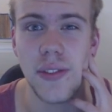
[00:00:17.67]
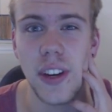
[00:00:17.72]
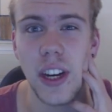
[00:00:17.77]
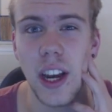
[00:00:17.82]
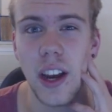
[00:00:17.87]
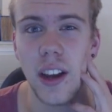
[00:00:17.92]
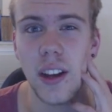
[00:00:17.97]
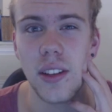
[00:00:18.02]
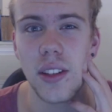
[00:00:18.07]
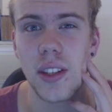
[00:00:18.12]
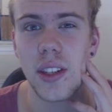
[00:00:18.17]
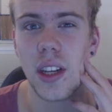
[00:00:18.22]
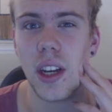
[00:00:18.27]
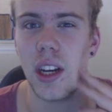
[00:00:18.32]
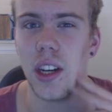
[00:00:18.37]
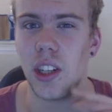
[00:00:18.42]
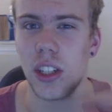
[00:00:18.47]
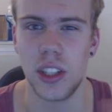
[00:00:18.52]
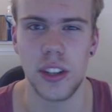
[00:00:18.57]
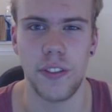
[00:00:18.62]
videos,
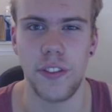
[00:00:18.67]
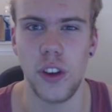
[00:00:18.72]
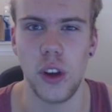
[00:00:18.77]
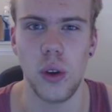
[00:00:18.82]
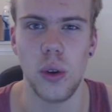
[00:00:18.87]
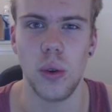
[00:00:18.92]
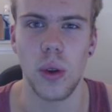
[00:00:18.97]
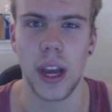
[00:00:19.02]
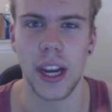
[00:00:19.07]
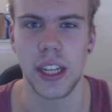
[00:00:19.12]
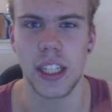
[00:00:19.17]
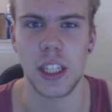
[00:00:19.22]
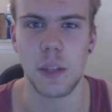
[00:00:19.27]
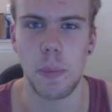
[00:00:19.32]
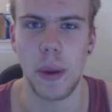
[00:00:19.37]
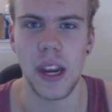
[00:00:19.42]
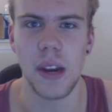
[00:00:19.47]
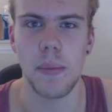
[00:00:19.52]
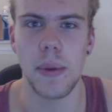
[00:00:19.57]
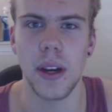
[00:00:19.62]
just a few like
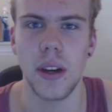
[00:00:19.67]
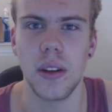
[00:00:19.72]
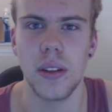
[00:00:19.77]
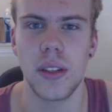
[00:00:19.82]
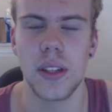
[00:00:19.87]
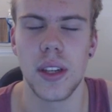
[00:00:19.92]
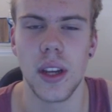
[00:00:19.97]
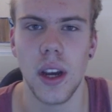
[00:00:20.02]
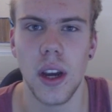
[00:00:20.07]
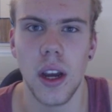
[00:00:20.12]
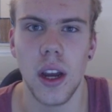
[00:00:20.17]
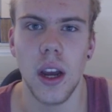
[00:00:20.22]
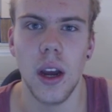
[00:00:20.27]
speed builds,